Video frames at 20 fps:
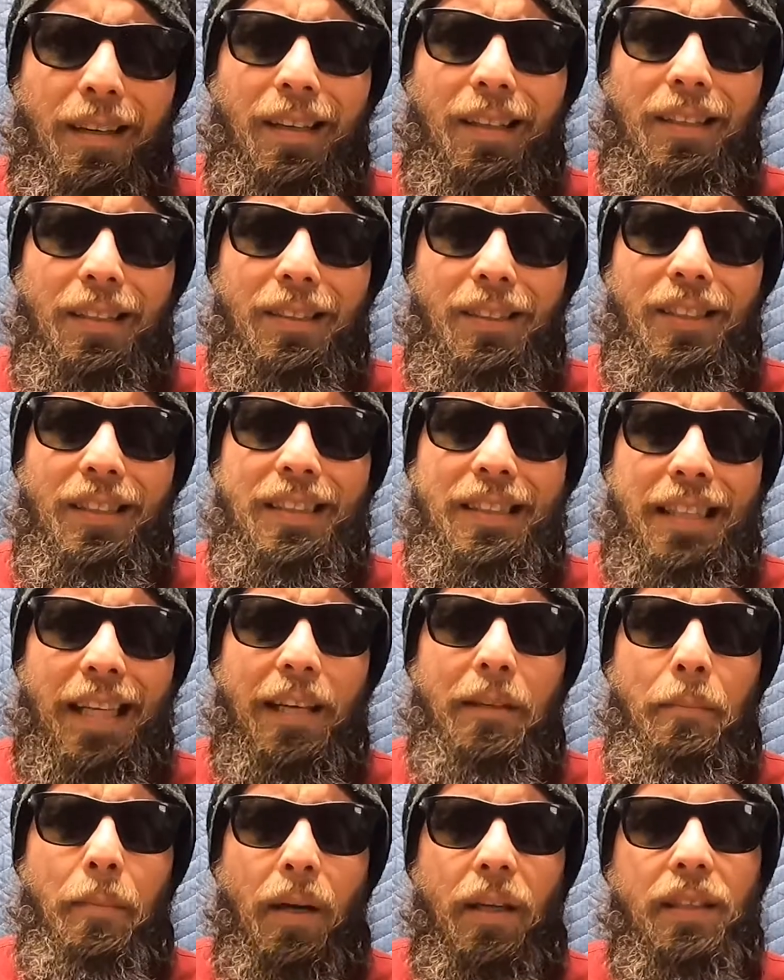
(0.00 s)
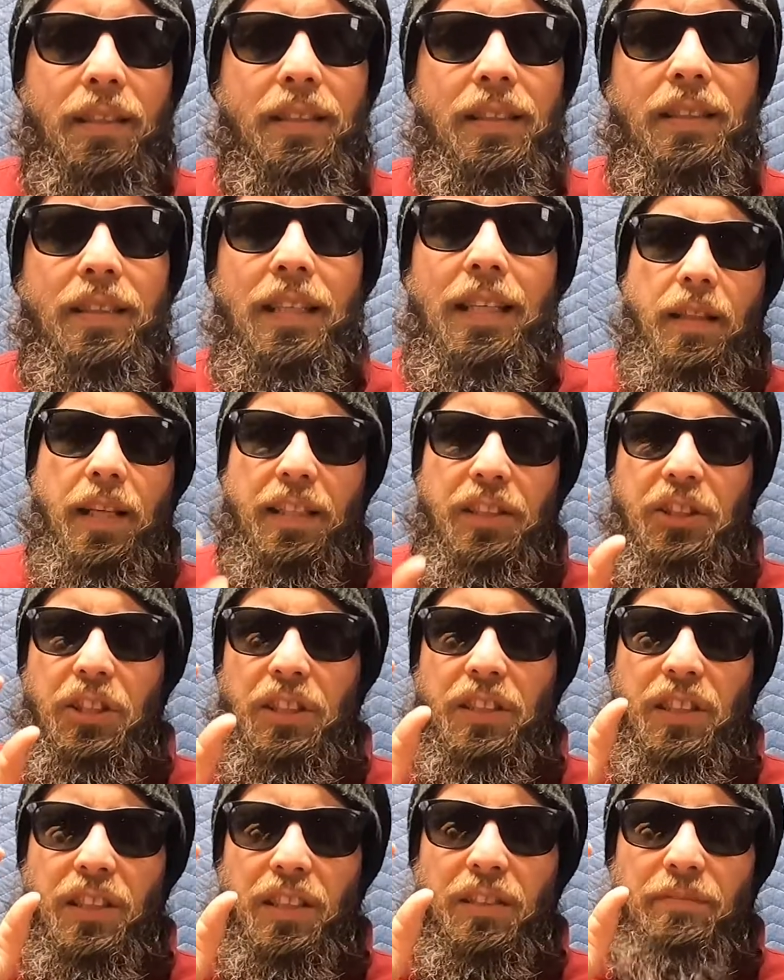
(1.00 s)
110 bucks. That's
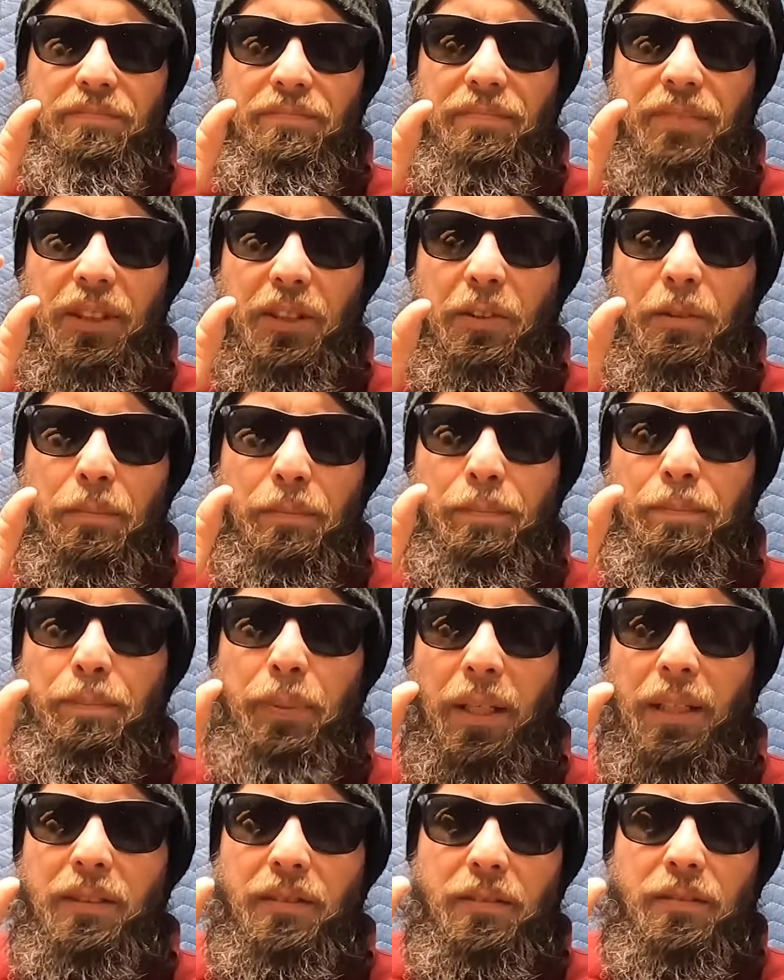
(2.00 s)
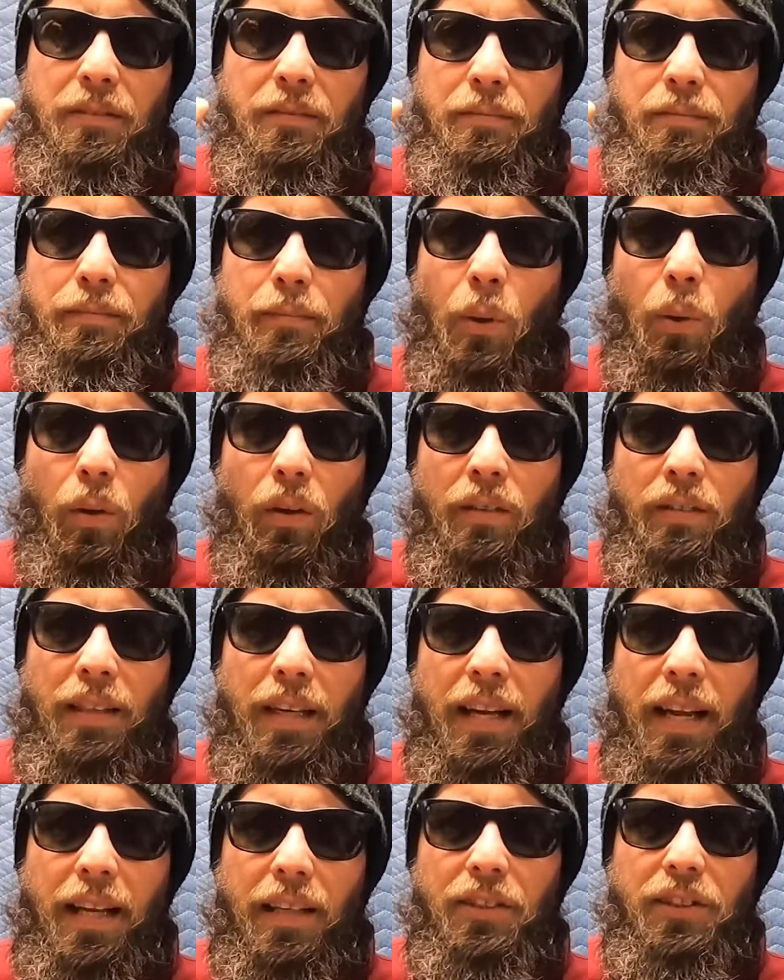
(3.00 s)
just a little bit more
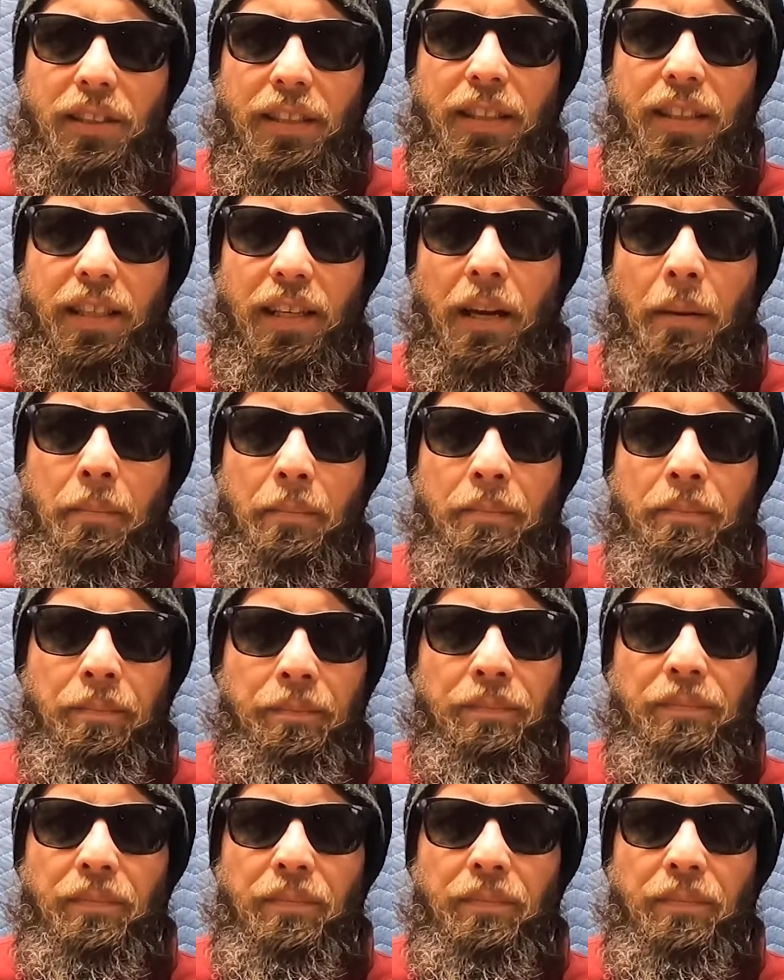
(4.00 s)
actually that I'm